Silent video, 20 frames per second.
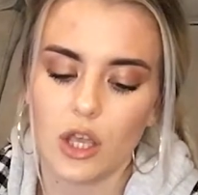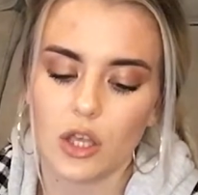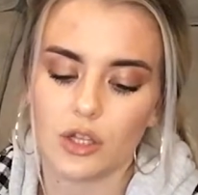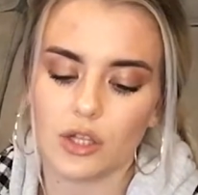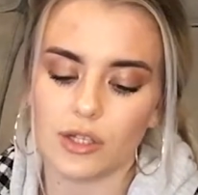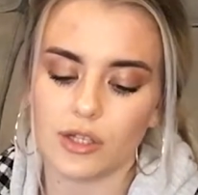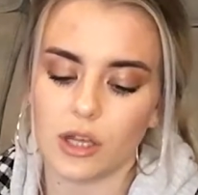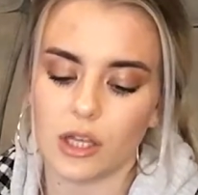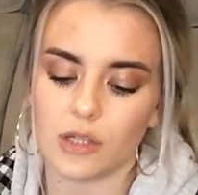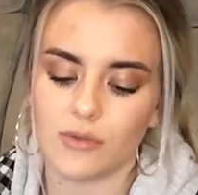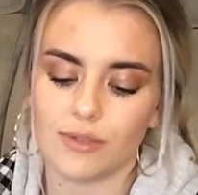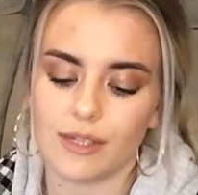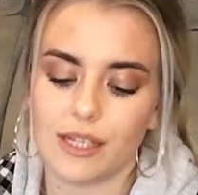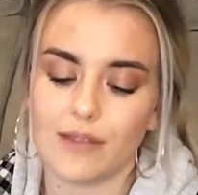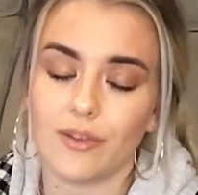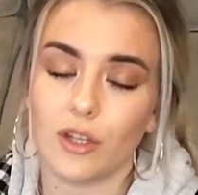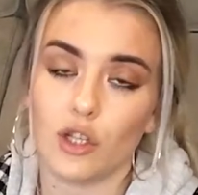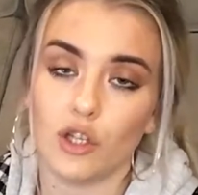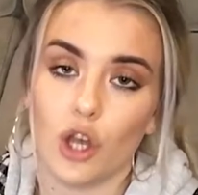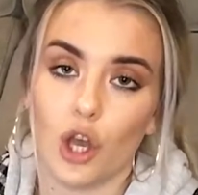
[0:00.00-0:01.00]
She starts
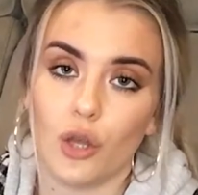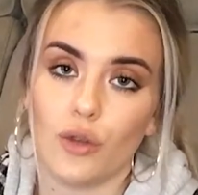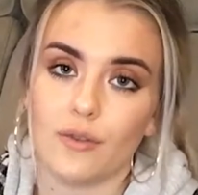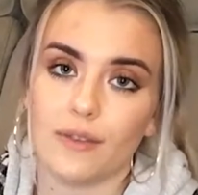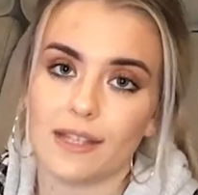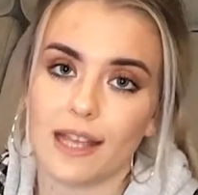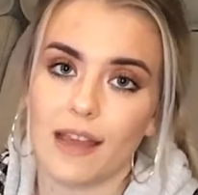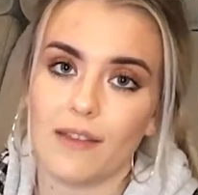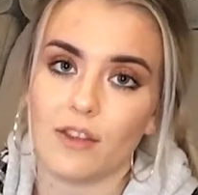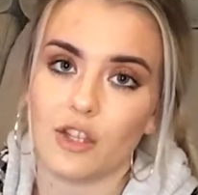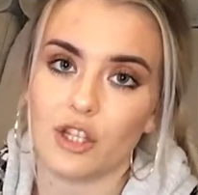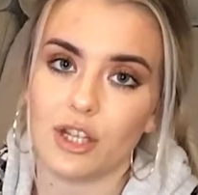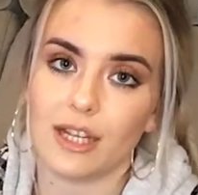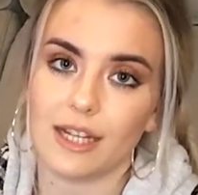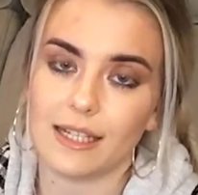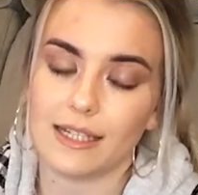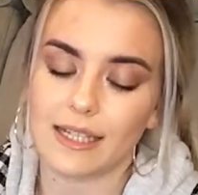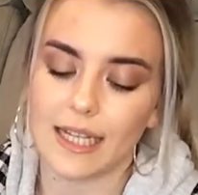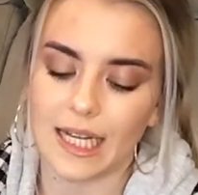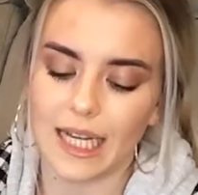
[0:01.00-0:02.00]
receiving notes saying that she
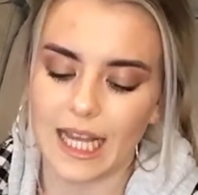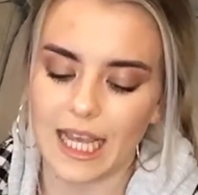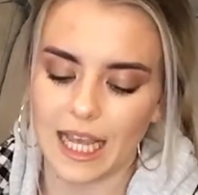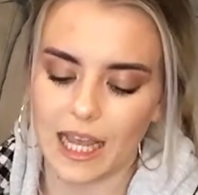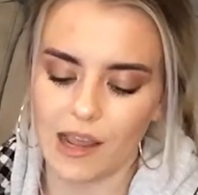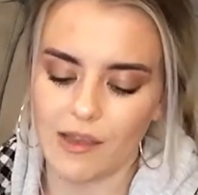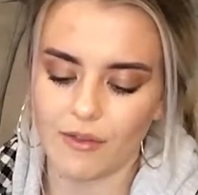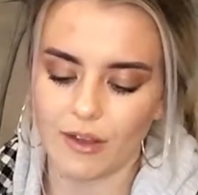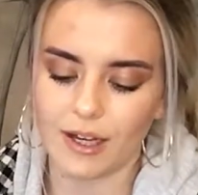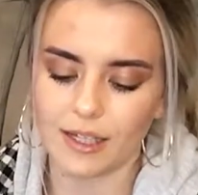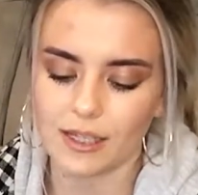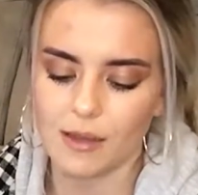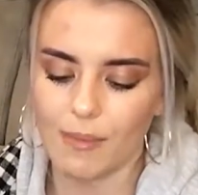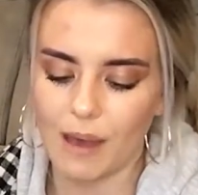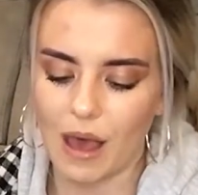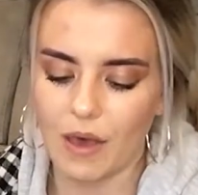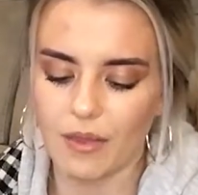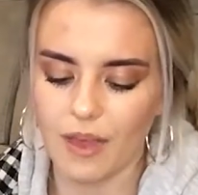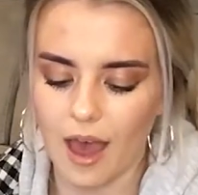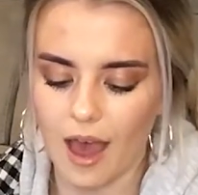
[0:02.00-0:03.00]
needs to leave, and it's
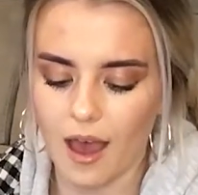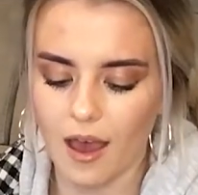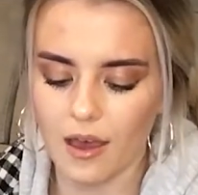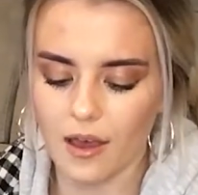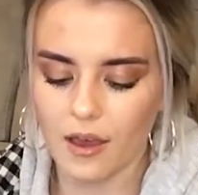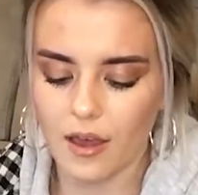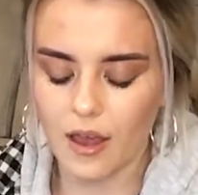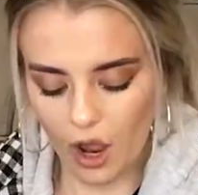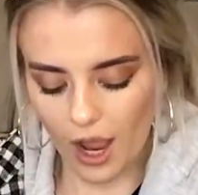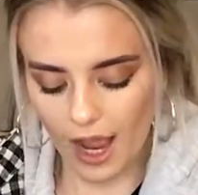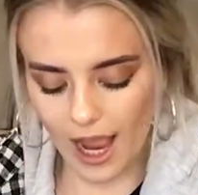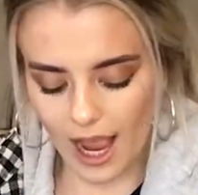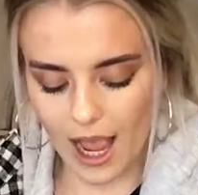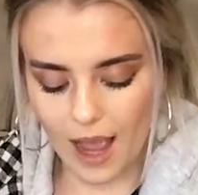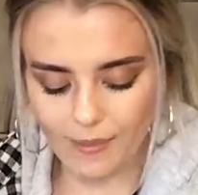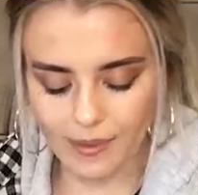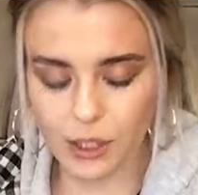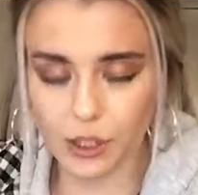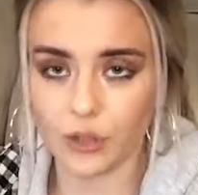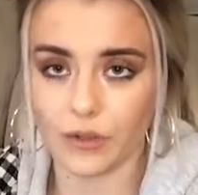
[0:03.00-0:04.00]
about that. I
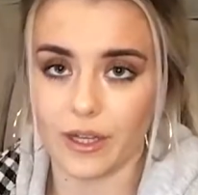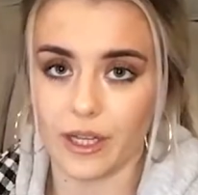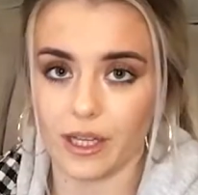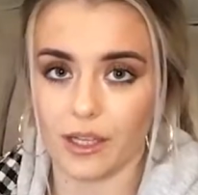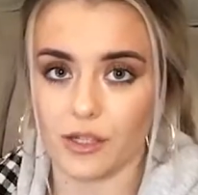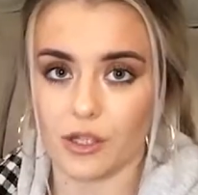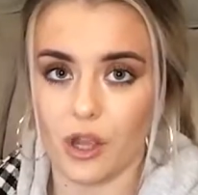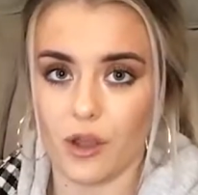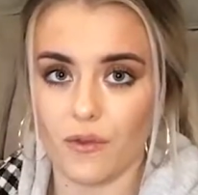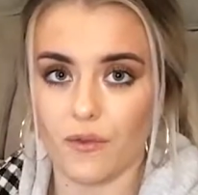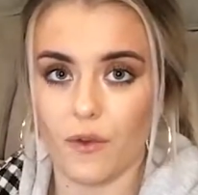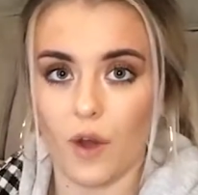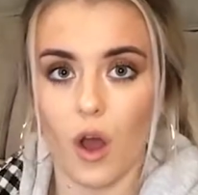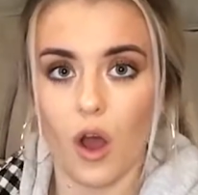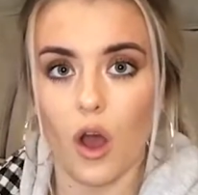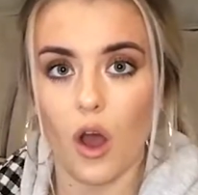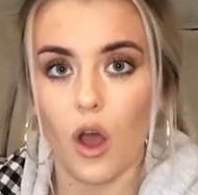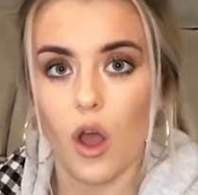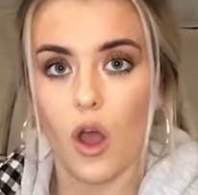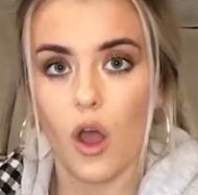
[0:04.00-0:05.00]
am enjoying it so
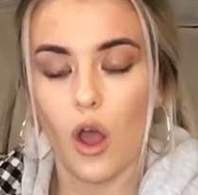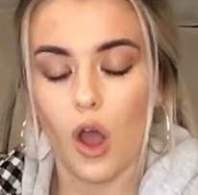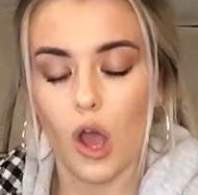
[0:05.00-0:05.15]
far.